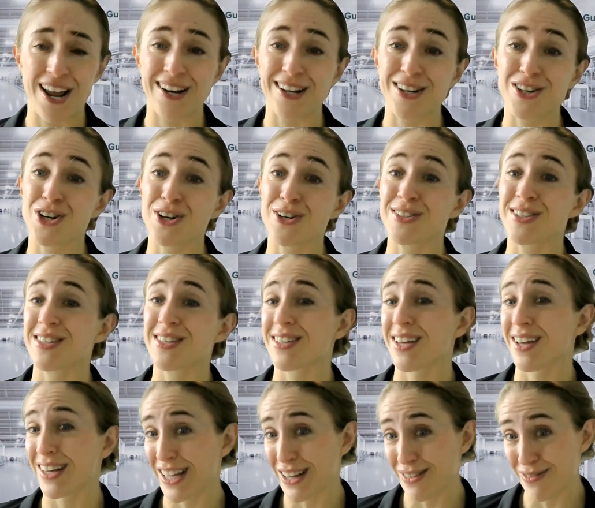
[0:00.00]
and he shares
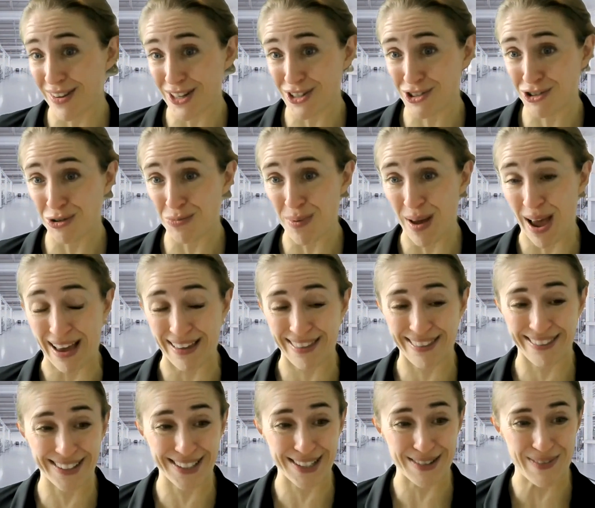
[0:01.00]
his unconventional
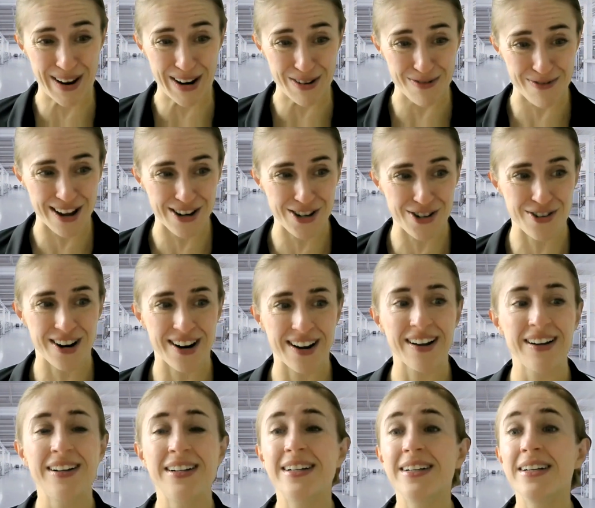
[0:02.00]
path into
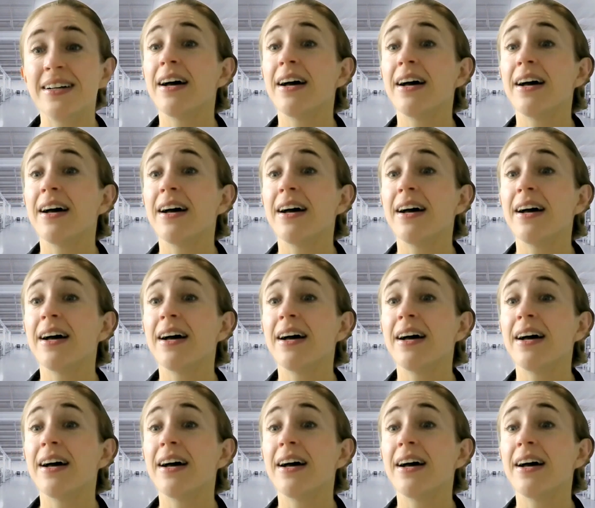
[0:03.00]
manufacturing,